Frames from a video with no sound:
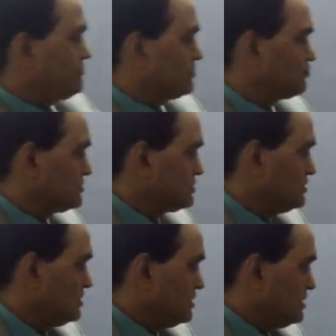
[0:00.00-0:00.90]
plus 1
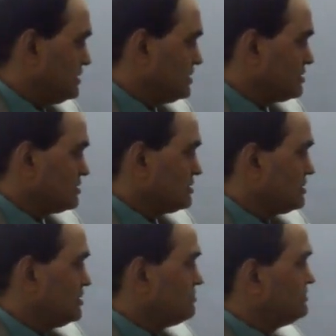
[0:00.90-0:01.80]
and
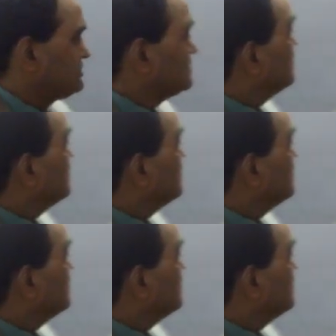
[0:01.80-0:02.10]
beta